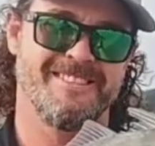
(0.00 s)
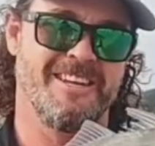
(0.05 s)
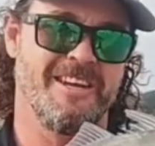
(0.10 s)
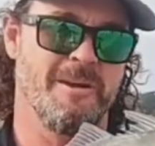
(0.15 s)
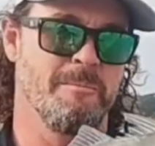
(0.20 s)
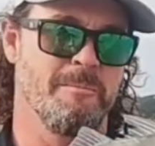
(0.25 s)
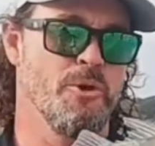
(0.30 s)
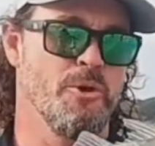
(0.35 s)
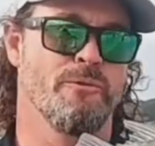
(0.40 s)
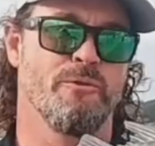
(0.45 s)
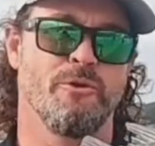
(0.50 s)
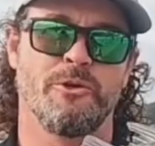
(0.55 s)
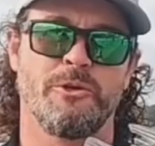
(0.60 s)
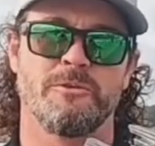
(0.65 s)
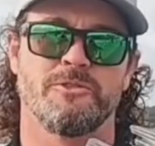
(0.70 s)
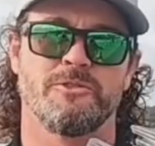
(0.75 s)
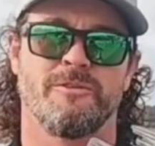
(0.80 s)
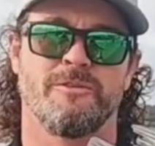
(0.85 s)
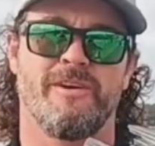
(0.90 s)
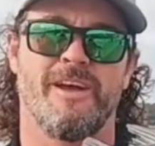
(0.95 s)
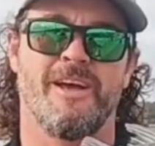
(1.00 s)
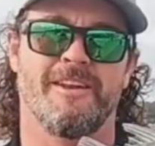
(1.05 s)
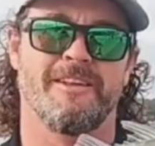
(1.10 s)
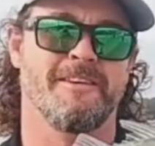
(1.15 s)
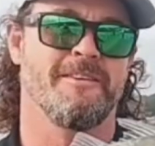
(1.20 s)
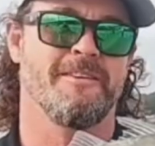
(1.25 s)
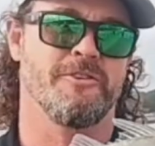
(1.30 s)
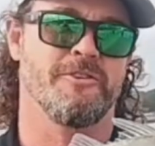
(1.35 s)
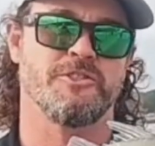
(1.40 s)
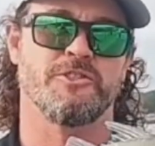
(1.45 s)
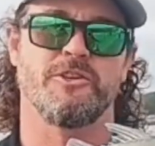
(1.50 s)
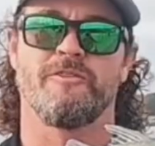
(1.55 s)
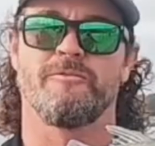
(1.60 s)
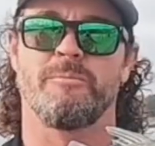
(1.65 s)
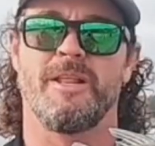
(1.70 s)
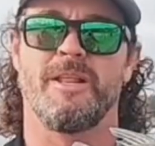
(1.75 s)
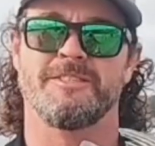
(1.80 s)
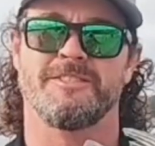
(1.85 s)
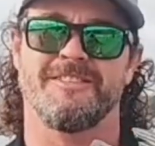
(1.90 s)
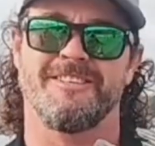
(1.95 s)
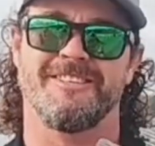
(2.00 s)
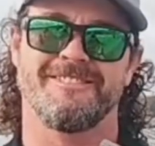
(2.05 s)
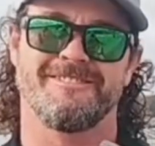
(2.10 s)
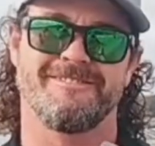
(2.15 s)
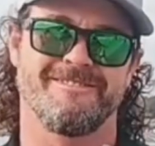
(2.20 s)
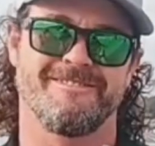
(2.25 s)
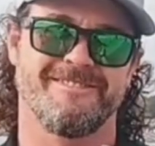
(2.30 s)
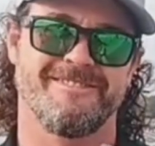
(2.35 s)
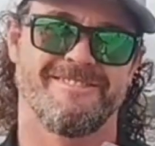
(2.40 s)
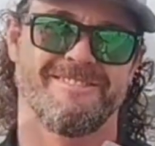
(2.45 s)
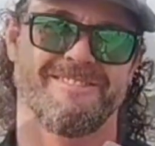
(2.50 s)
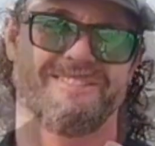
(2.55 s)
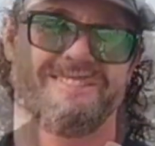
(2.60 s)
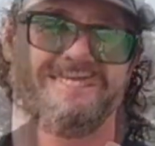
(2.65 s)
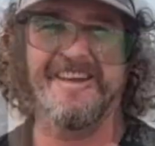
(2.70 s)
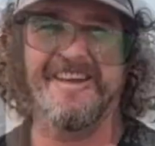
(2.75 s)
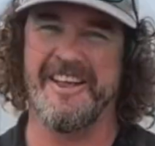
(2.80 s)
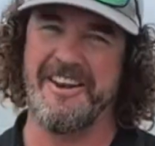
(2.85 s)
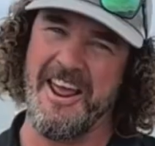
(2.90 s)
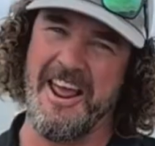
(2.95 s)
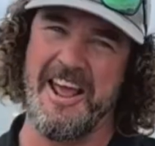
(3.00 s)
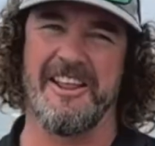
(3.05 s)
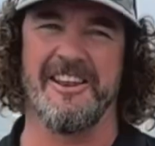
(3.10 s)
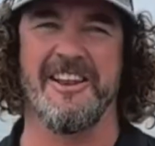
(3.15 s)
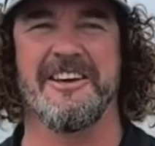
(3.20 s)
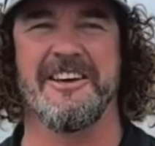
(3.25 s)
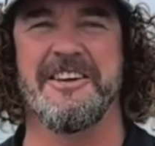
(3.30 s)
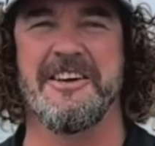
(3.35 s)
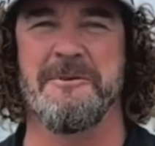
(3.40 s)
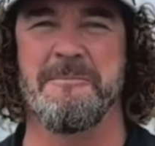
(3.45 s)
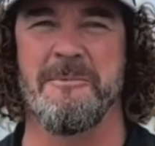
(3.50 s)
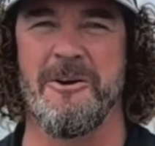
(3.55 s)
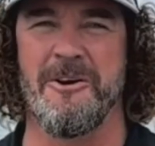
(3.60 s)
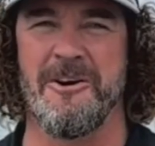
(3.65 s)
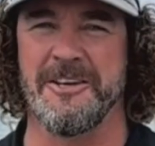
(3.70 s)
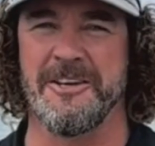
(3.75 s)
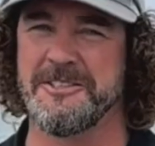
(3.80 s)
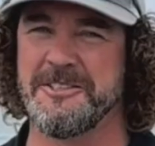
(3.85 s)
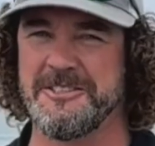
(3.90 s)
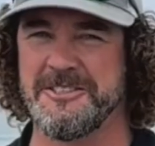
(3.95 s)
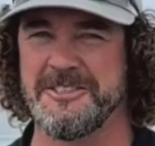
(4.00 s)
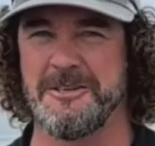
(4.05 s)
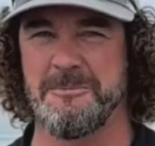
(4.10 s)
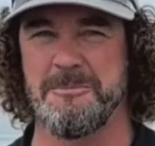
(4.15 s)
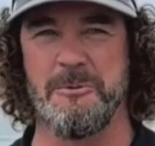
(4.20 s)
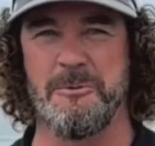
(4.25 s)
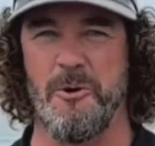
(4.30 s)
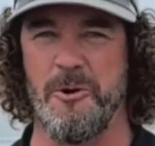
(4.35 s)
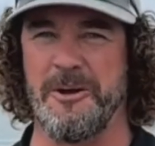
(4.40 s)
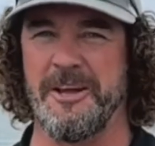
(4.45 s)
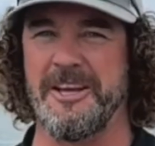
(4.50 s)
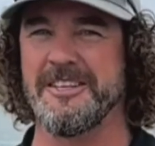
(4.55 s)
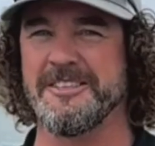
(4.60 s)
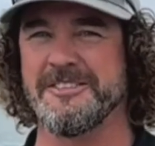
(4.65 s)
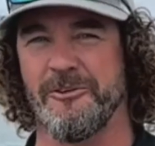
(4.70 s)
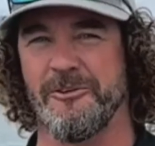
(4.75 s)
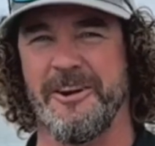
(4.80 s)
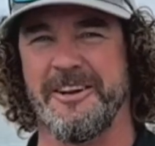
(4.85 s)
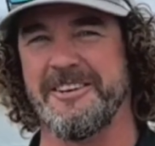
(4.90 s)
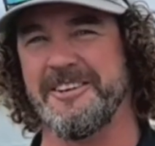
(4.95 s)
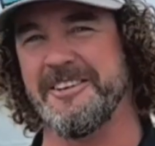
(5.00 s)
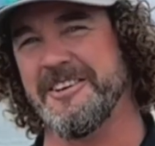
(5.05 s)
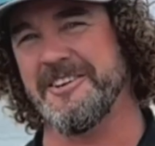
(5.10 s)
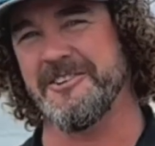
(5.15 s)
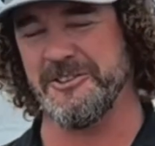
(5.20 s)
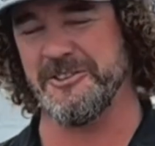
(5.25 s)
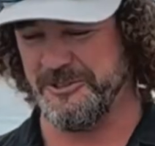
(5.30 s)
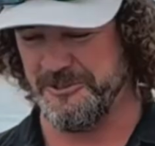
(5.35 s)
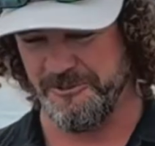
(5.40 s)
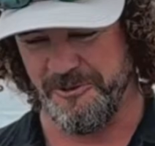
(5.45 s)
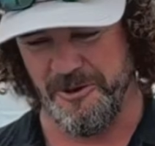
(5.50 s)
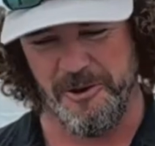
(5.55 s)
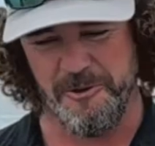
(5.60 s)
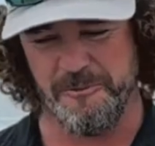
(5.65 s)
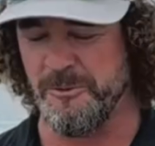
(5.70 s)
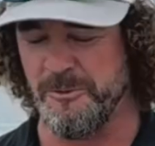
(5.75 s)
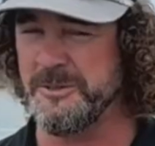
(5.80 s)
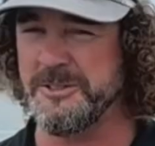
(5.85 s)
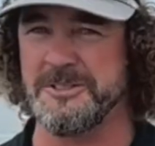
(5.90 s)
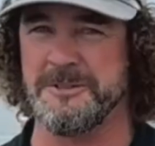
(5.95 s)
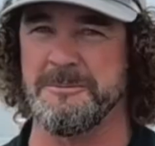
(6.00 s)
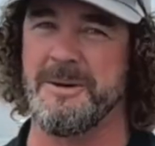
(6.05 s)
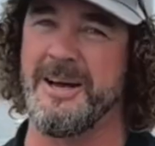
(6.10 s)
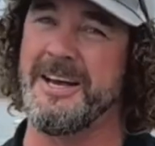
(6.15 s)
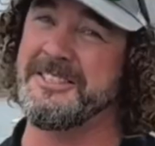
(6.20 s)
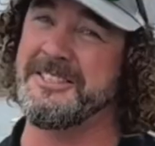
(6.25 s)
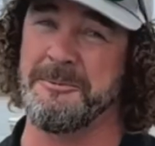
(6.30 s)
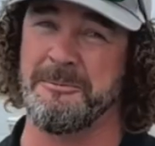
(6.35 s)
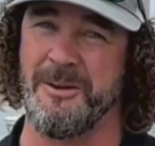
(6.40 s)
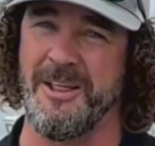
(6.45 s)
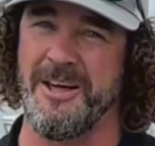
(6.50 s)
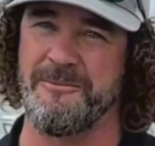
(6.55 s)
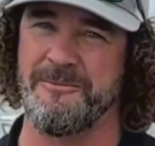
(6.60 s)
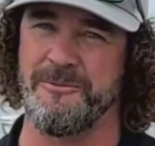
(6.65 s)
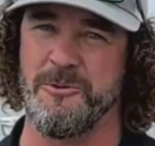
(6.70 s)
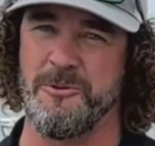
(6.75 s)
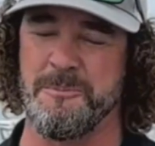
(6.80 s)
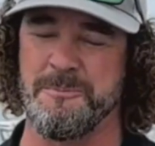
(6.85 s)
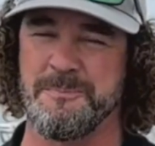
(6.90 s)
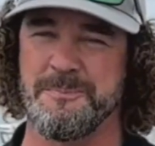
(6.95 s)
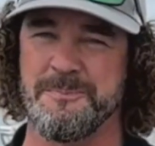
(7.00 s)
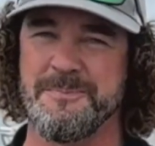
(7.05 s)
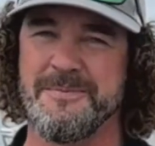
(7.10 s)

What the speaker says: Beautiful little trevally on a soft plastic. And how lucky am I to be working directly across the road from this amazing platform.